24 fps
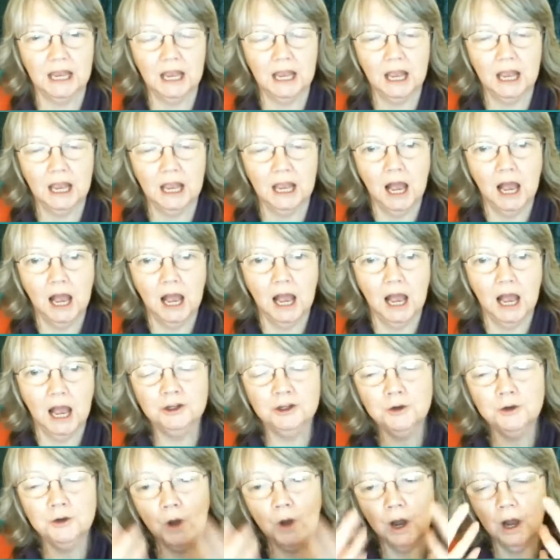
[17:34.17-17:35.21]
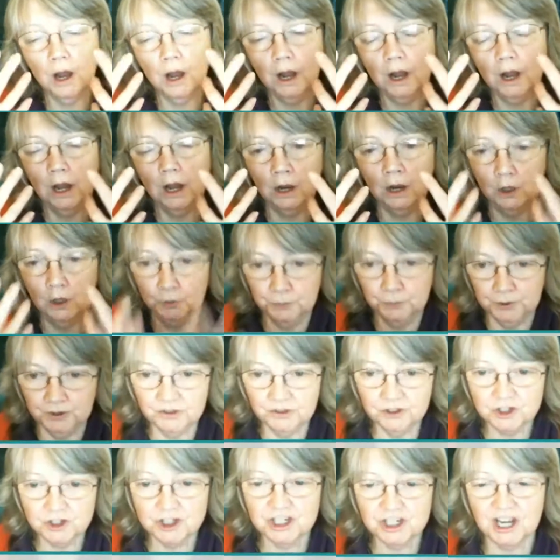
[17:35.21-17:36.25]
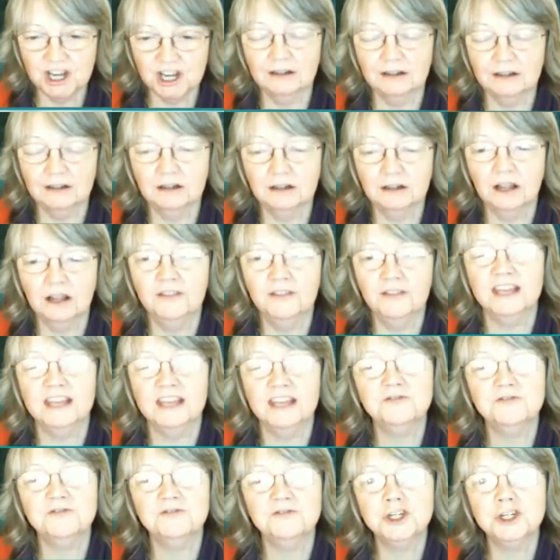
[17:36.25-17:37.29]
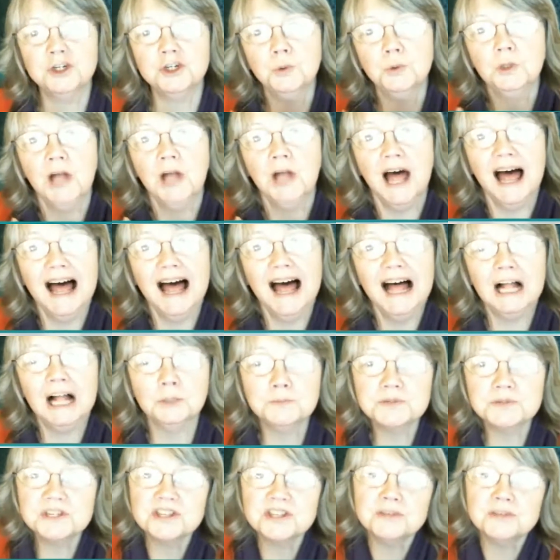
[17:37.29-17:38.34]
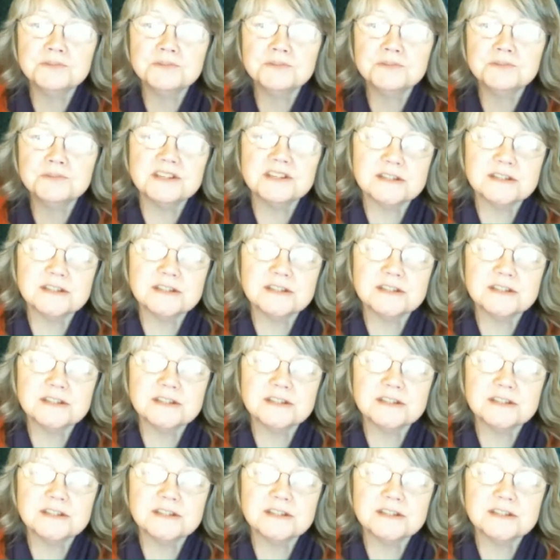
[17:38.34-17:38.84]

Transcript: And you open the channel and the individual helps themselves.